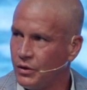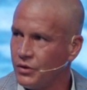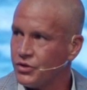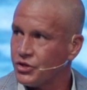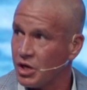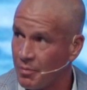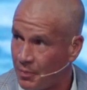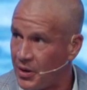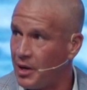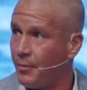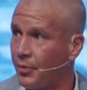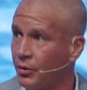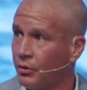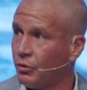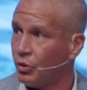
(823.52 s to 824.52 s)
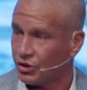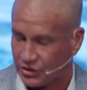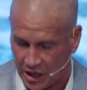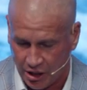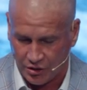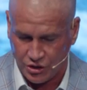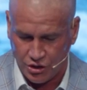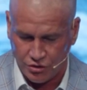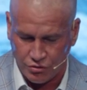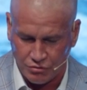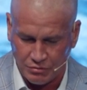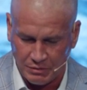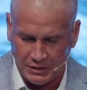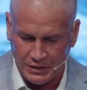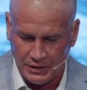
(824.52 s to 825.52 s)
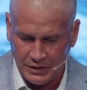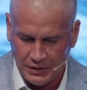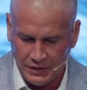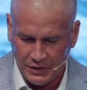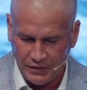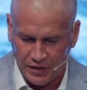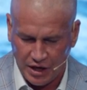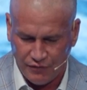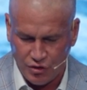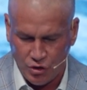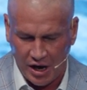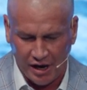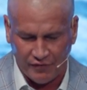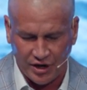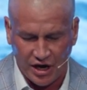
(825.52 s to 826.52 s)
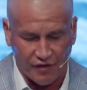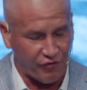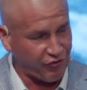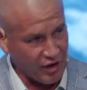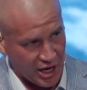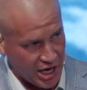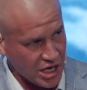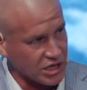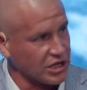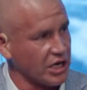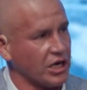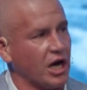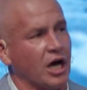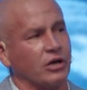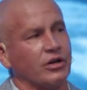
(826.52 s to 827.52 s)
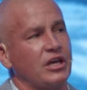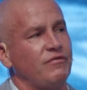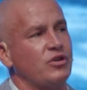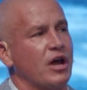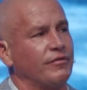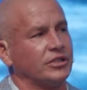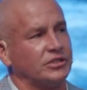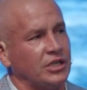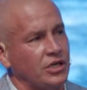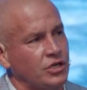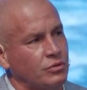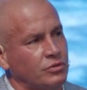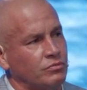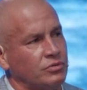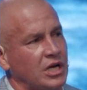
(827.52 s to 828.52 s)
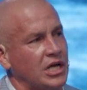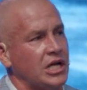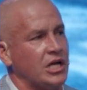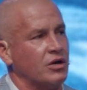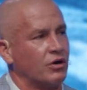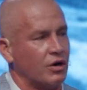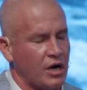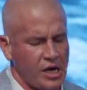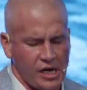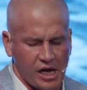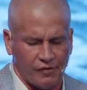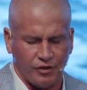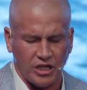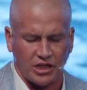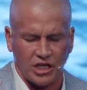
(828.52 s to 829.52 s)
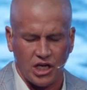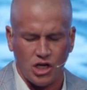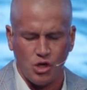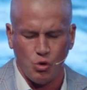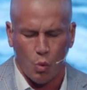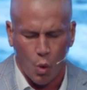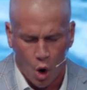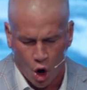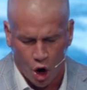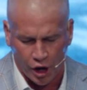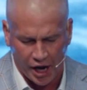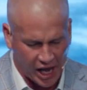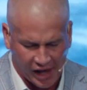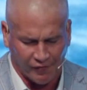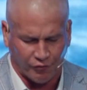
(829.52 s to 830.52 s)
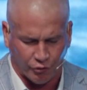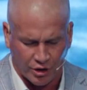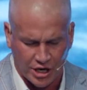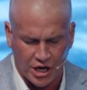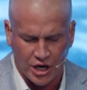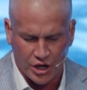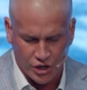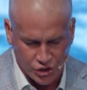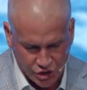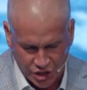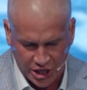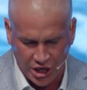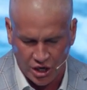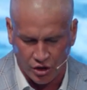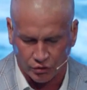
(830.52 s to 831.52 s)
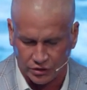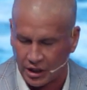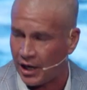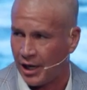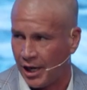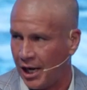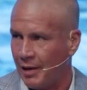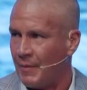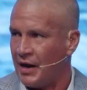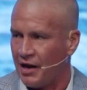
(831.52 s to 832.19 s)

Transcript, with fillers: Some people will tell you that if you have enough faith, that God will give you everything you need or everything you want every single time.